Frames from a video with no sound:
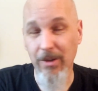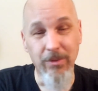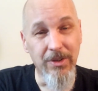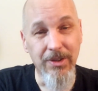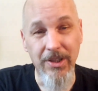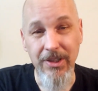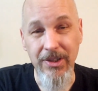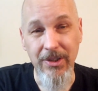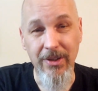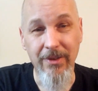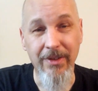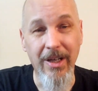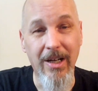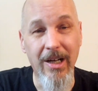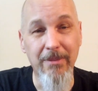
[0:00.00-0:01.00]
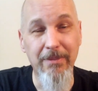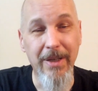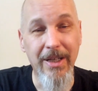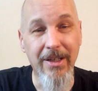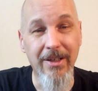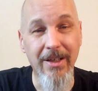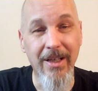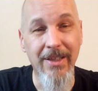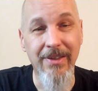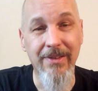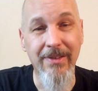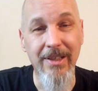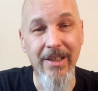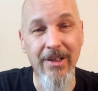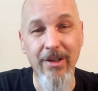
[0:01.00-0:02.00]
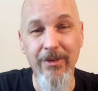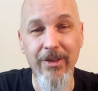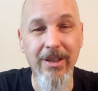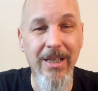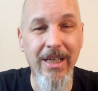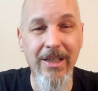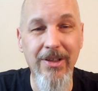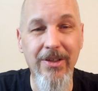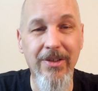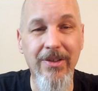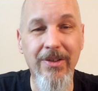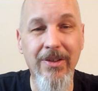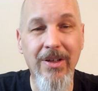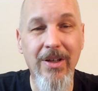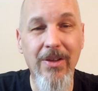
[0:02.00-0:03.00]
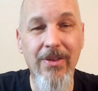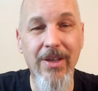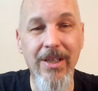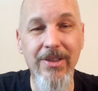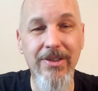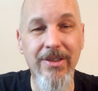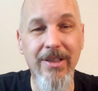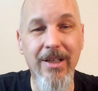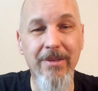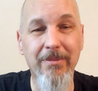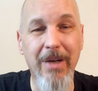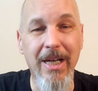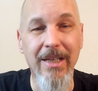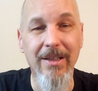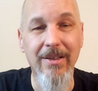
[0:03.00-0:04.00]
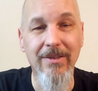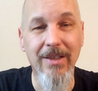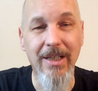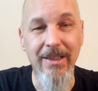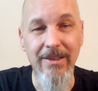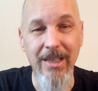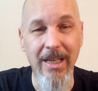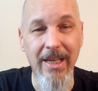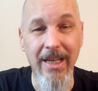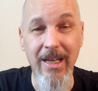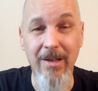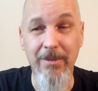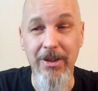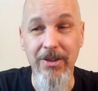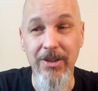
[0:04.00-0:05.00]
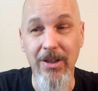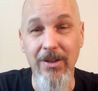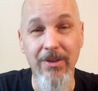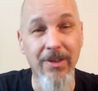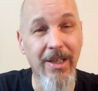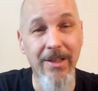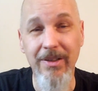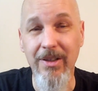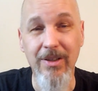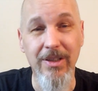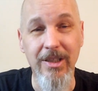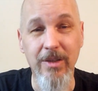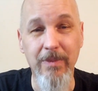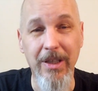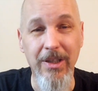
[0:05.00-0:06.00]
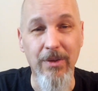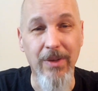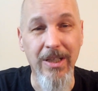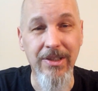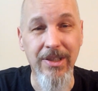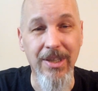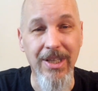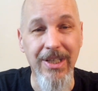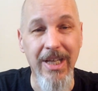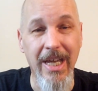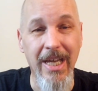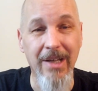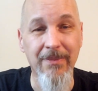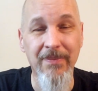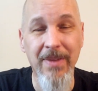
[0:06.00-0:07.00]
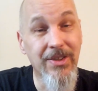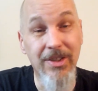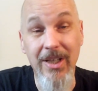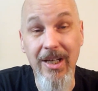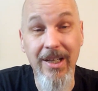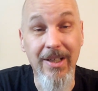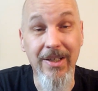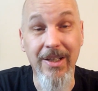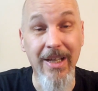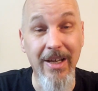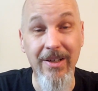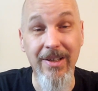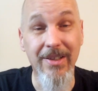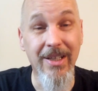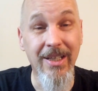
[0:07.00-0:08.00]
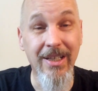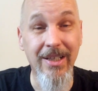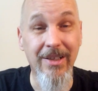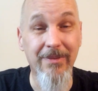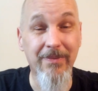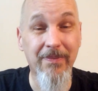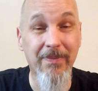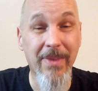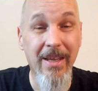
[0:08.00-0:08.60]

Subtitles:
It will just serve you a lot better. And if you get your things done by like 10 a.m. or so, then you can spend the rest of the day inside and out of the heat.